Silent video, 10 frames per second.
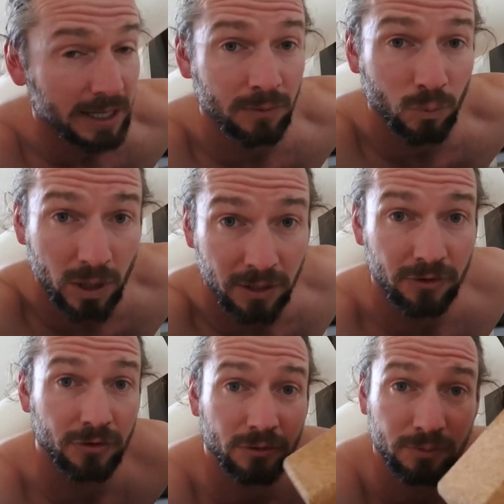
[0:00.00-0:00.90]
and when
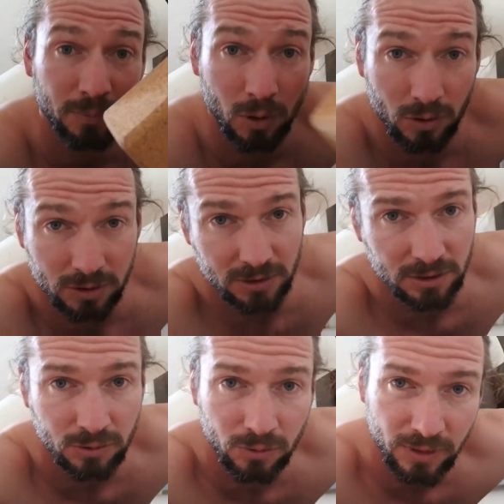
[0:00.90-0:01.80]
to use blocks
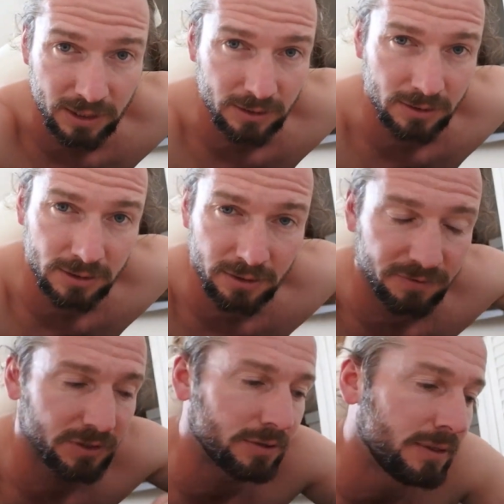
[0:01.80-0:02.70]
and all that kind of stuff.
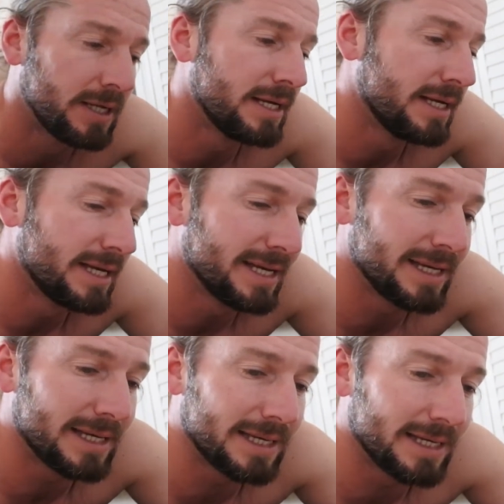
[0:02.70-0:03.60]
So
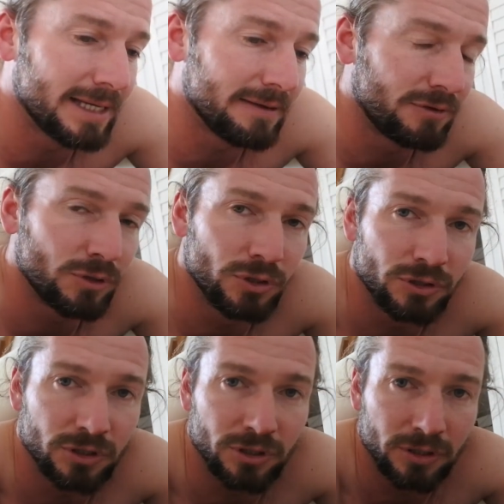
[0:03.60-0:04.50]
if you're new
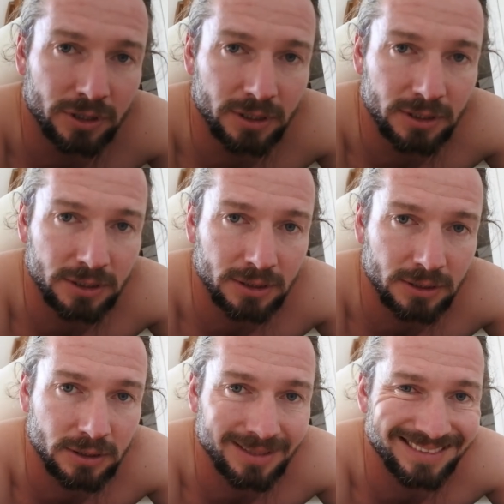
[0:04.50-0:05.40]
to yoga,
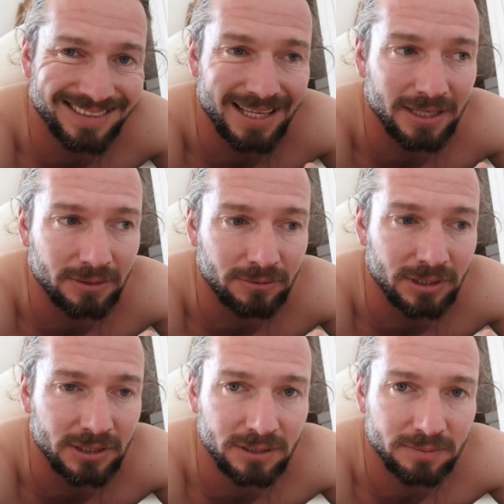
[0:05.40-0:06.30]
then it
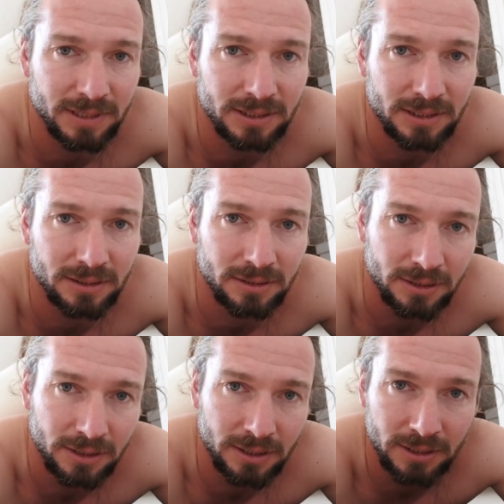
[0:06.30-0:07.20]
really just makes it
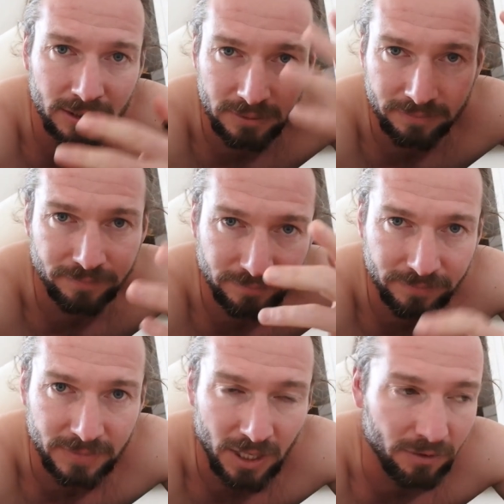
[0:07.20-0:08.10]

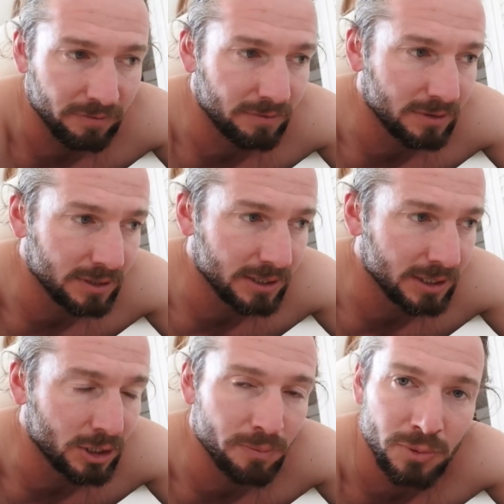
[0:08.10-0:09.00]
kind of,
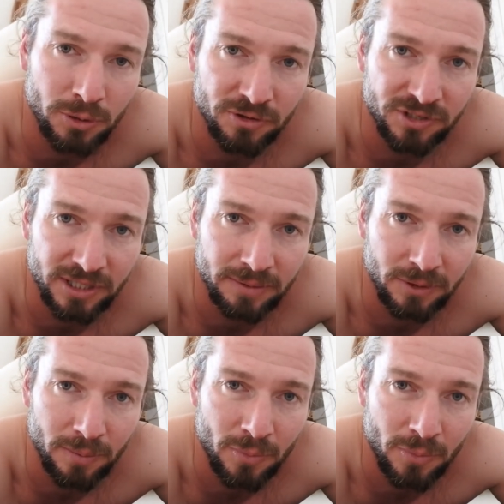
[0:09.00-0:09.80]
it computes it in your